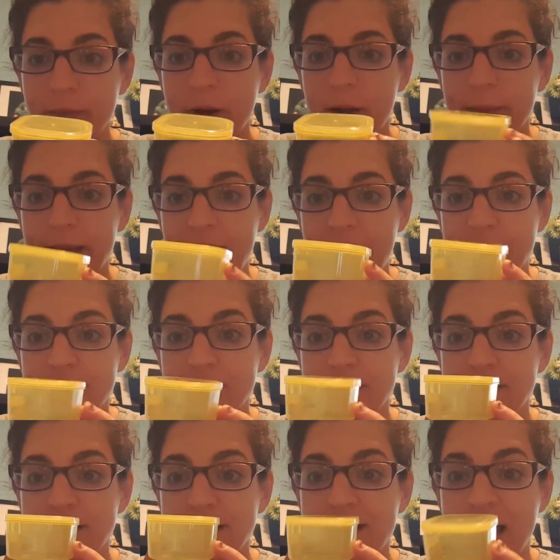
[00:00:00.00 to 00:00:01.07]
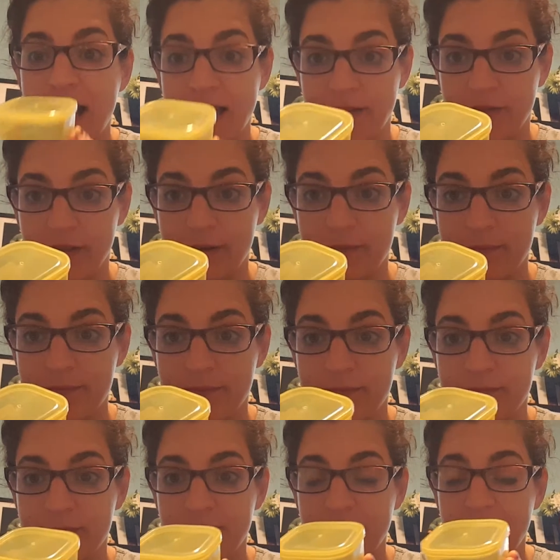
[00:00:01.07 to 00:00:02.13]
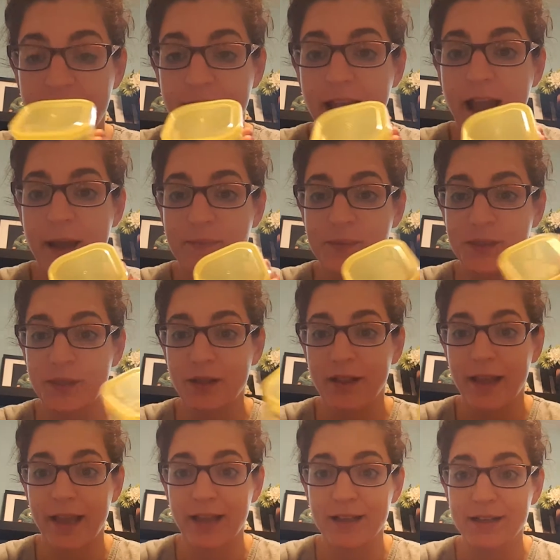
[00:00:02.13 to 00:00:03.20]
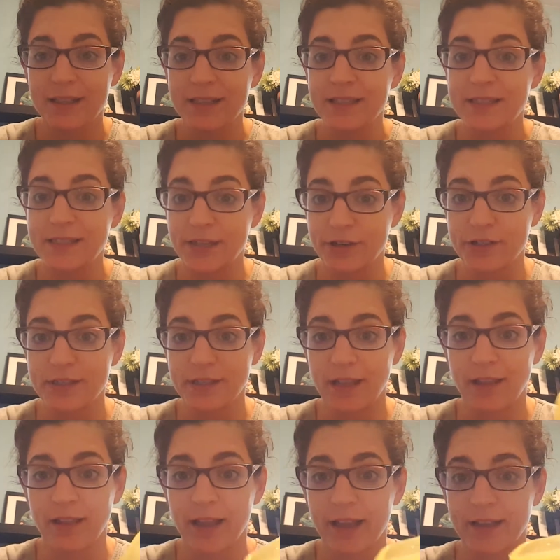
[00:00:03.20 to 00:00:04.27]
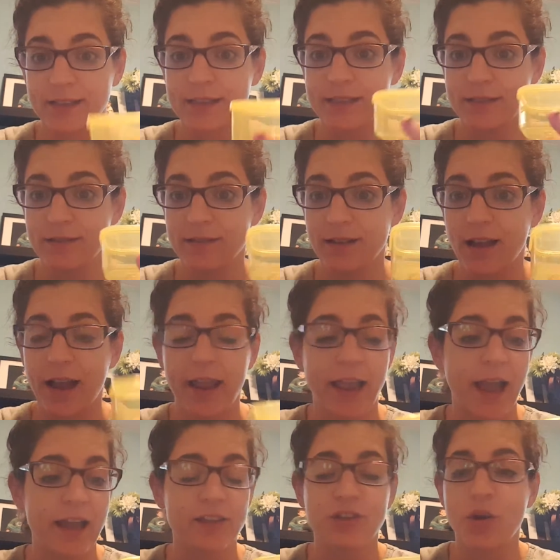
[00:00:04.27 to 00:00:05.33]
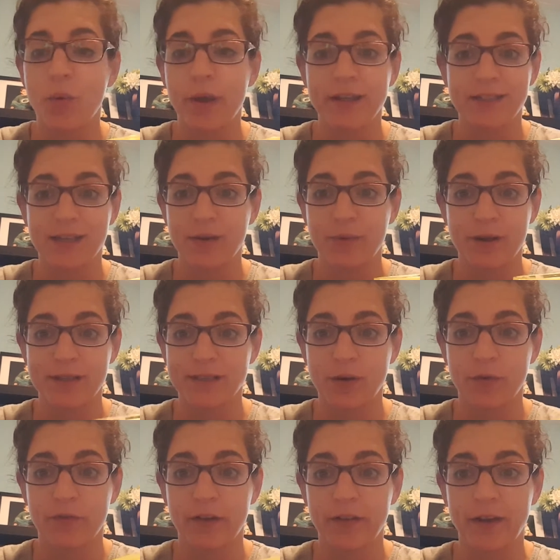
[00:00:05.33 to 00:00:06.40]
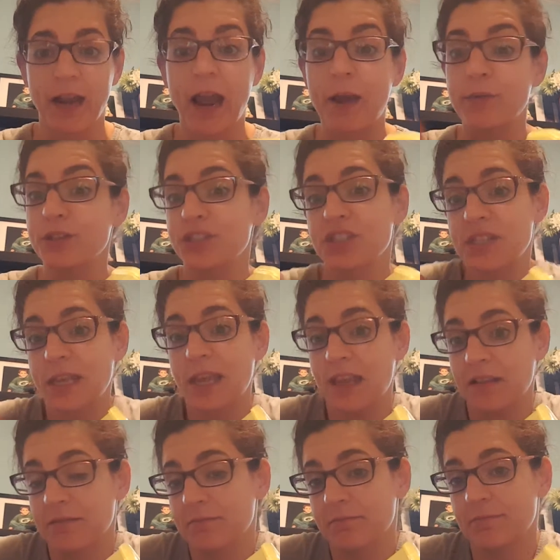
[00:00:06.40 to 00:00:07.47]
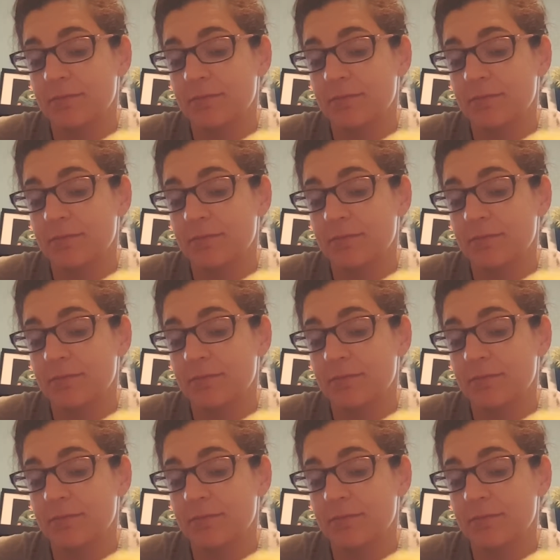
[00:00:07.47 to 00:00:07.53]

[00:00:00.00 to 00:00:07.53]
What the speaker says: probably have 10 of them. Like, seriously, like, I had no idea what I was overeating. I would just eat.